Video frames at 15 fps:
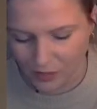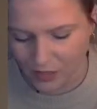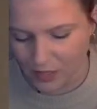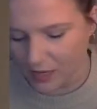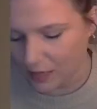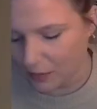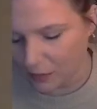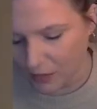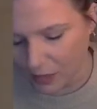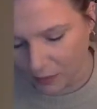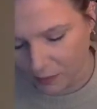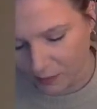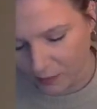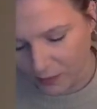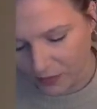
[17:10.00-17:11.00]
Anyway,
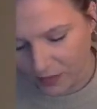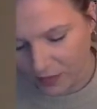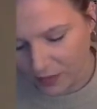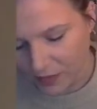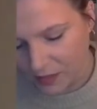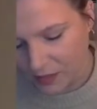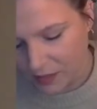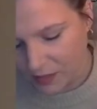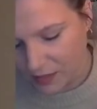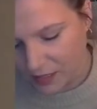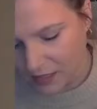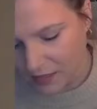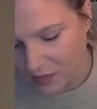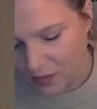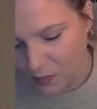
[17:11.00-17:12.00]

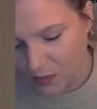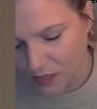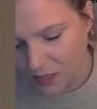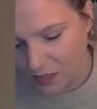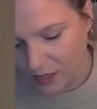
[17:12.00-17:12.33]
has to be,